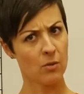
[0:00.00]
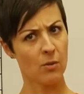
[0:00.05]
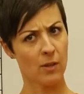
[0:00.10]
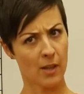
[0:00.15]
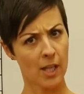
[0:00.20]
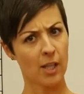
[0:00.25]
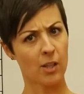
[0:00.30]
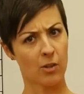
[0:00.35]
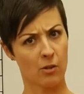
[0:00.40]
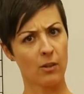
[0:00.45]
Do
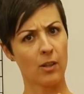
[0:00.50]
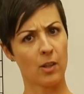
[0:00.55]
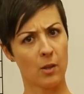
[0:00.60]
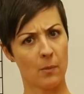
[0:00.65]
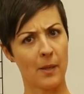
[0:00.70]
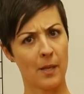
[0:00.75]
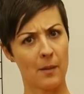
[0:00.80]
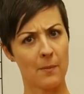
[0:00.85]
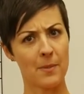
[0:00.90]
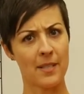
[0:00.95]
it like you're a
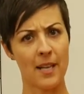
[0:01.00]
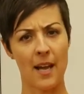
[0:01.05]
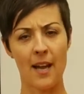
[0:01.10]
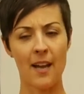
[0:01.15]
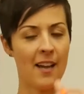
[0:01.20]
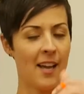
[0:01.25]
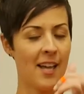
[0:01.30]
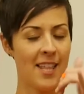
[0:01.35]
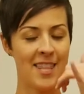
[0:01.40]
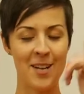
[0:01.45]
little bit
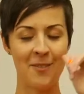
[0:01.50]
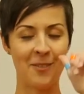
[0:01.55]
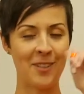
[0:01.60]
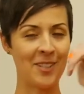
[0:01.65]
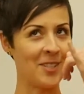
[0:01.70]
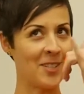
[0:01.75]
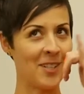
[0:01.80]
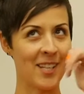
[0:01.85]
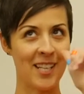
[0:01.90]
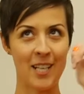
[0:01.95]
upset, and then
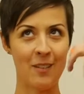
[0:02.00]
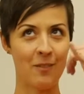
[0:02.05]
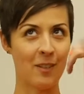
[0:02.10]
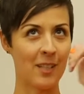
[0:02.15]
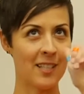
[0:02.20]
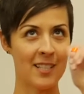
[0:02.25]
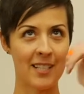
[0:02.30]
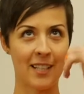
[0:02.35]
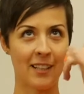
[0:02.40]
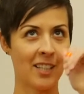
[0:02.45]
we'll do it
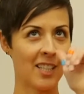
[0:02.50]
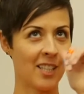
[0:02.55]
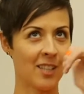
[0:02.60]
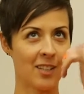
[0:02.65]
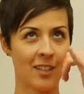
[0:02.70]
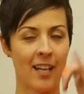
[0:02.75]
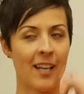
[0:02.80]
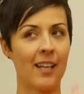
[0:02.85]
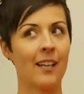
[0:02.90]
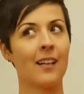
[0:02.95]
even
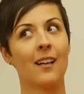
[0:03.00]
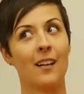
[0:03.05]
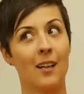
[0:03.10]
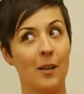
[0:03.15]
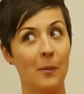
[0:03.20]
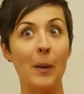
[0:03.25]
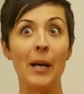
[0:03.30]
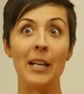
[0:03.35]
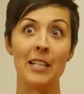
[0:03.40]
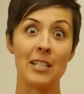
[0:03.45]
sillier like,
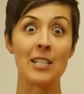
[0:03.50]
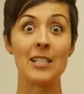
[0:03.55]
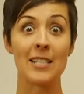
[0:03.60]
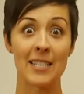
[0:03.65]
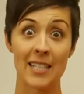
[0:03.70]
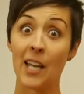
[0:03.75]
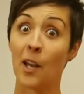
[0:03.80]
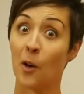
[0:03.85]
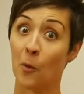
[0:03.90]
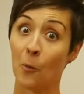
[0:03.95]
I
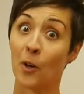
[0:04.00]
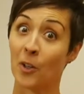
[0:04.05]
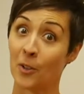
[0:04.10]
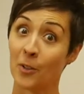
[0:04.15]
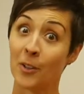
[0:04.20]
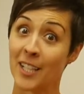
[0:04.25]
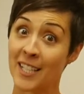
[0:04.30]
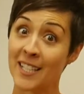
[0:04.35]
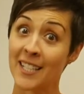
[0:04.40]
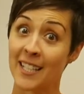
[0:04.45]
just did,
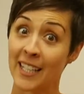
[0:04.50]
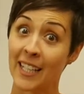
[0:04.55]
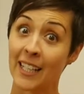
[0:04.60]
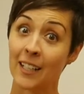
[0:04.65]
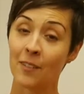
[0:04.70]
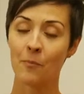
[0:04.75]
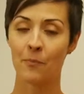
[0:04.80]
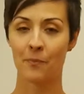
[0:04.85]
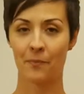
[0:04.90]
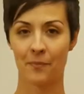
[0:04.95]
weren't you
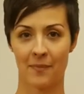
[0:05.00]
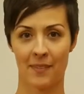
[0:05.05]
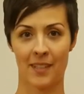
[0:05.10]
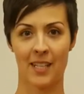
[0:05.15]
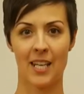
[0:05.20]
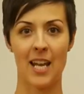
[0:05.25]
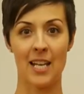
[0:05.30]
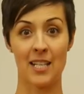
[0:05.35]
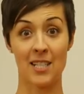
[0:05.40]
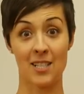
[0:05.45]
listening?
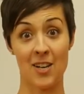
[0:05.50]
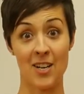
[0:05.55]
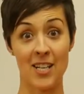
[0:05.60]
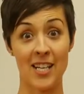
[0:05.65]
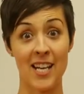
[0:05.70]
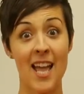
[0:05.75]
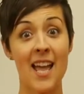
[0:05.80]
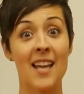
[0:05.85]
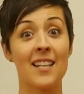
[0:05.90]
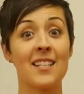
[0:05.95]
Okay,
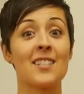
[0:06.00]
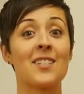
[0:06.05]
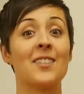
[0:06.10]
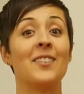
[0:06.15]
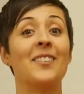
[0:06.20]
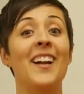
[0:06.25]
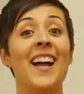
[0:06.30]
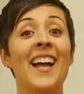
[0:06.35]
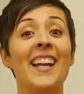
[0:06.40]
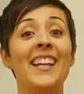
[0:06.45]
starting S.
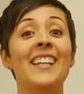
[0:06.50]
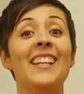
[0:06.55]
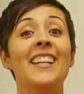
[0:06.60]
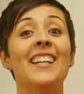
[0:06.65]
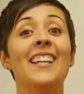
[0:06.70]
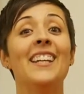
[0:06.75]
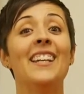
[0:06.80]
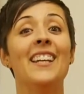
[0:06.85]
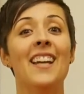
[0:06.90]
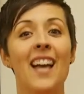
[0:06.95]

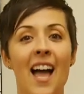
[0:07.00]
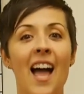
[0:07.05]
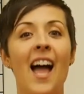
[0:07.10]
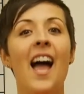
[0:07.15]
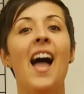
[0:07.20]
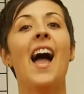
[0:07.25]
Ready?